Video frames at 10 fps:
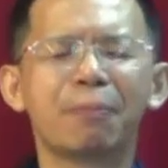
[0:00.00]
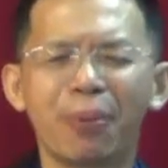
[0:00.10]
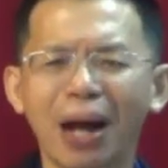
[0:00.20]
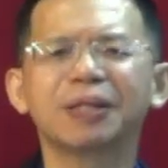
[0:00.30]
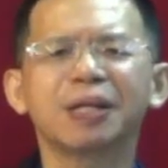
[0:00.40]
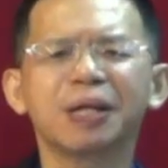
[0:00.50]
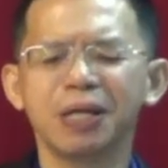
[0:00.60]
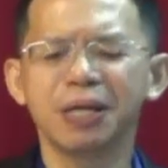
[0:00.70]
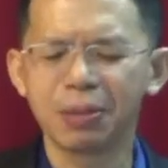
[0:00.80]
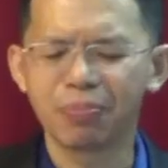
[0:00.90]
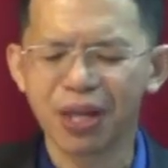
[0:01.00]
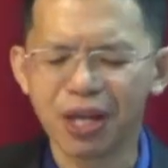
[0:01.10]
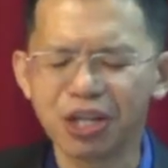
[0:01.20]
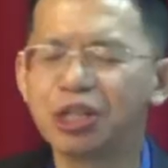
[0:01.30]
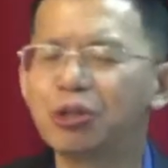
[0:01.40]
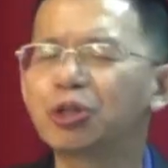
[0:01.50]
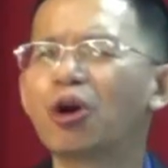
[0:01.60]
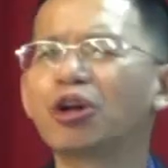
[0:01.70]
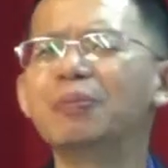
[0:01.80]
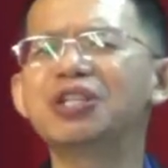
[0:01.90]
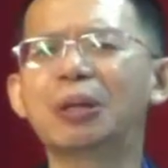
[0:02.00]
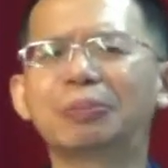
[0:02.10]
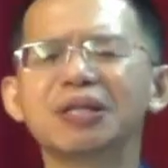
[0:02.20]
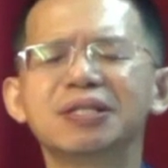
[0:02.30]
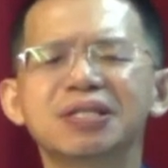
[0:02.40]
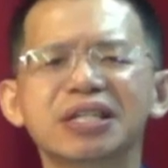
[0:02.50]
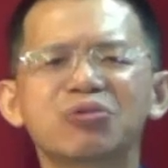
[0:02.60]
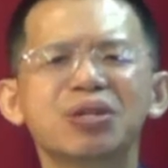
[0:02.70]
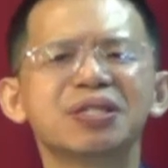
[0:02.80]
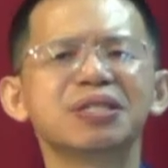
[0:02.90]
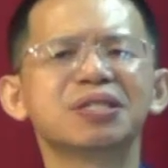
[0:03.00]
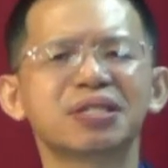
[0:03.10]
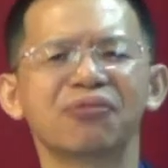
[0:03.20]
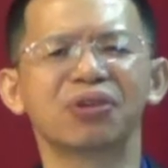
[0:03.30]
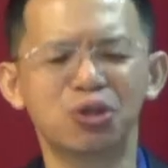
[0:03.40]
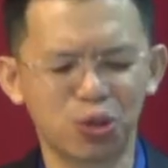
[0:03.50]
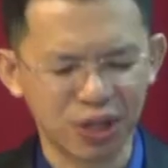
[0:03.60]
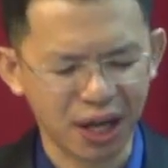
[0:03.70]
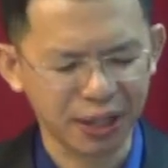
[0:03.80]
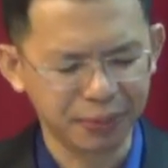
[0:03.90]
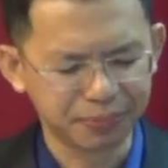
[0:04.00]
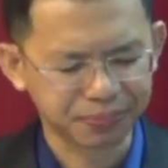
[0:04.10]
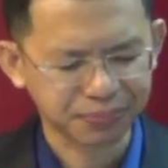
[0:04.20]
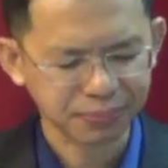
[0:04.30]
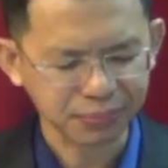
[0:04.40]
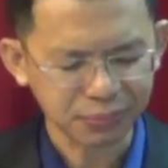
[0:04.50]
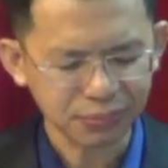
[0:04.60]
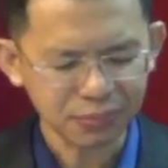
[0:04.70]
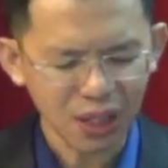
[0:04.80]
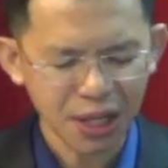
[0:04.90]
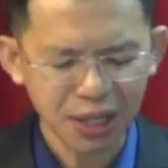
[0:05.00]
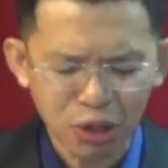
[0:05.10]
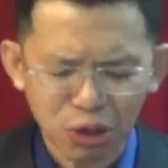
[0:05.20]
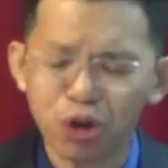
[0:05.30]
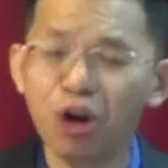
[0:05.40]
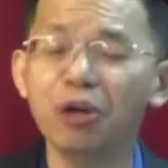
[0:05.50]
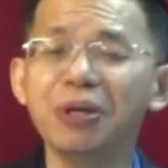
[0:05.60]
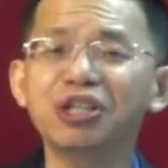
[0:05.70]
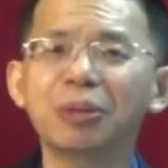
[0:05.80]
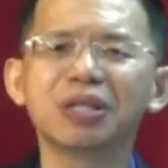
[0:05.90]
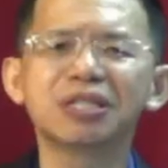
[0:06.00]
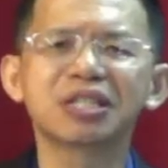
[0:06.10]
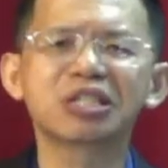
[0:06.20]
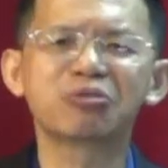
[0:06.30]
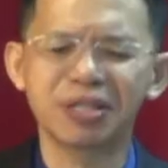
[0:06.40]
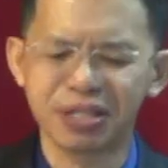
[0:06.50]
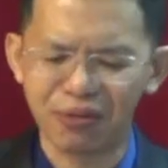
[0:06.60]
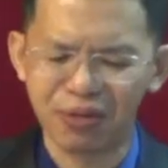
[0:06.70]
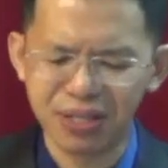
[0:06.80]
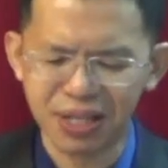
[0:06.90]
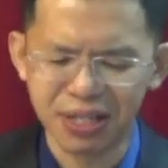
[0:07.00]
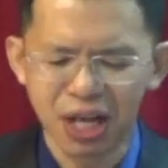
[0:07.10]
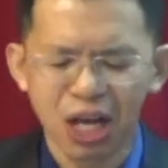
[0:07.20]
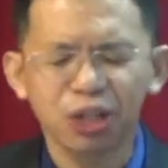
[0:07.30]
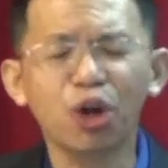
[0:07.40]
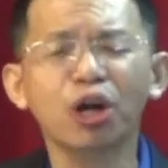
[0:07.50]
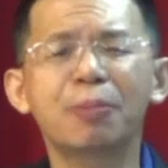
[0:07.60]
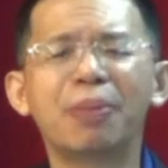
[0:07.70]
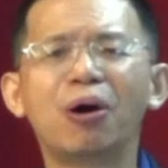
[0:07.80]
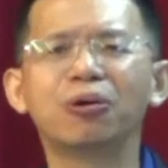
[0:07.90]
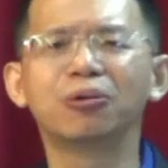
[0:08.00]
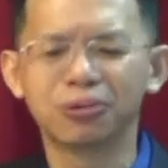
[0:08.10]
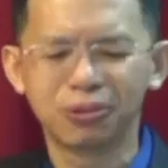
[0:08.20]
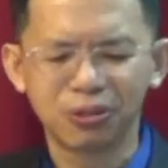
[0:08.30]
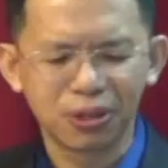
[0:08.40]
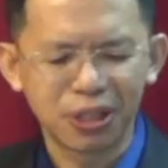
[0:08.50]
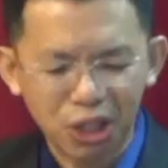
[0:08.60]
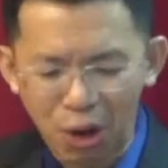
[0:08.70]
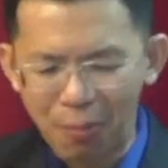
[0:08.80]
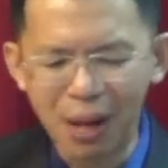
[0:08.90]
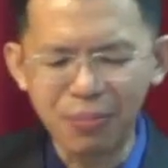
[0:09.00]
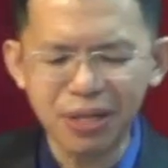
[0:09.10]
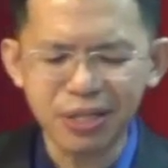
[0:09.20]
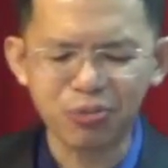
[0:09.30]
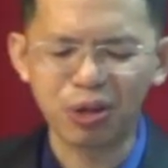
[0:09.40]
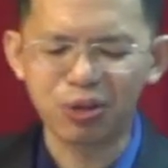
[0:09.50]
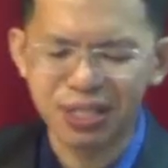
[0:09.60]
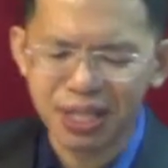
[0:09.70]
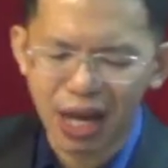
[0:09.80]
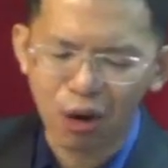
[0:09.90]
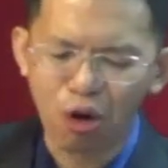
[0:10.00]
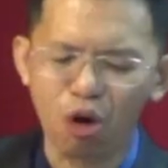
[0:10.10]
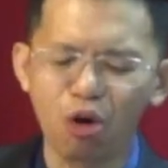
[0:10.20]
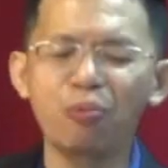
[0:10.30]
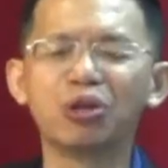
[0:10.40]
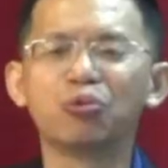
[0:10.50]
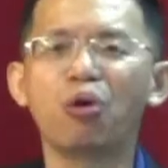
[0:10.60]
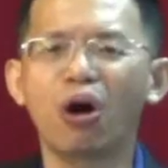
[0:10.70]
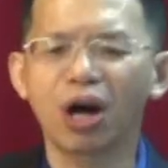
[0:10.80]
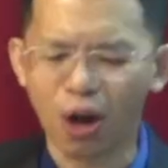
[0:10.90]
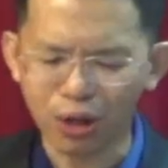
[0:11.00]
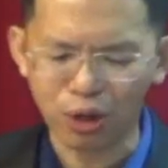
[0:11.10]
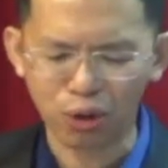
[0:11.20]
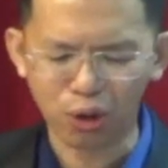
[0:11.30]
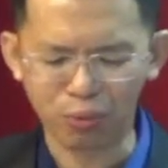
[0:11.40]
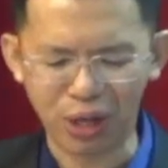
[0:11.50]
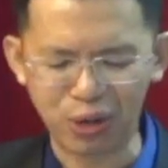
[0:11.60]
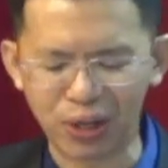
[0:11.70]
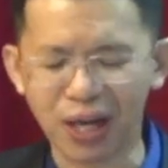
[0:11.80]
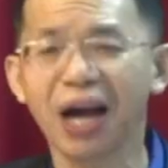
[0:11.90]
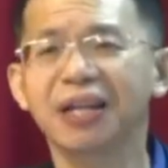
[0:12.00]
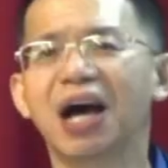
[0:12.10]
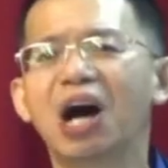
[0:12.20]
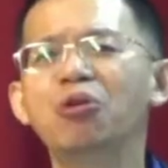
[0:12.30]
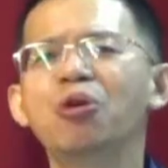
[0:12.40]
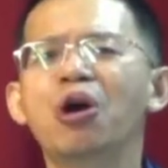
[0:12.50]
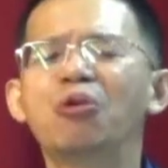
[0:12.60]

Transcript: practically in Deuteronomy chapter 6 verses 7 to 9. Deuteronomy chapter 6 verse 7 says, talk about the commandments when you sit at home, when you walk along the road, when you lie down,